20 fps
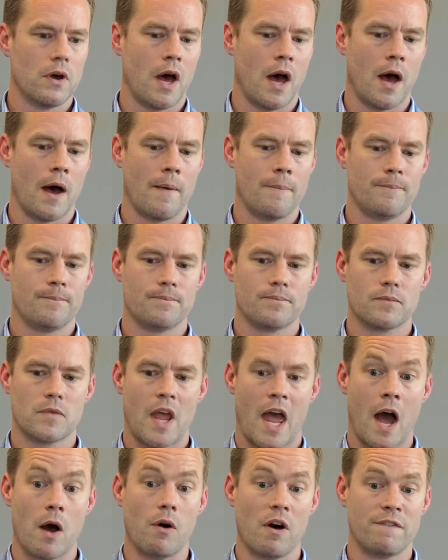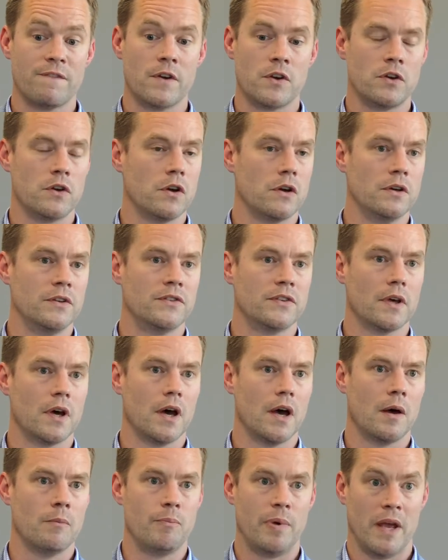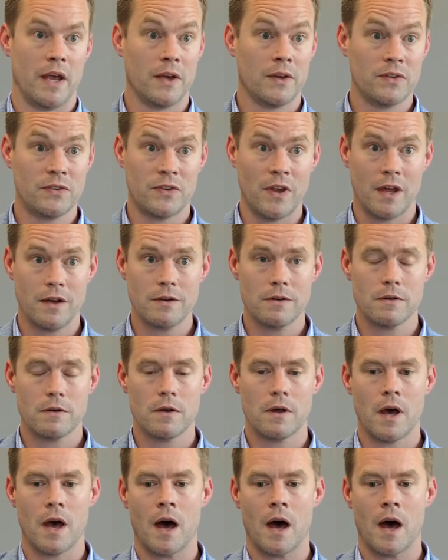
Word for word: um, how often nudes are, are being sent.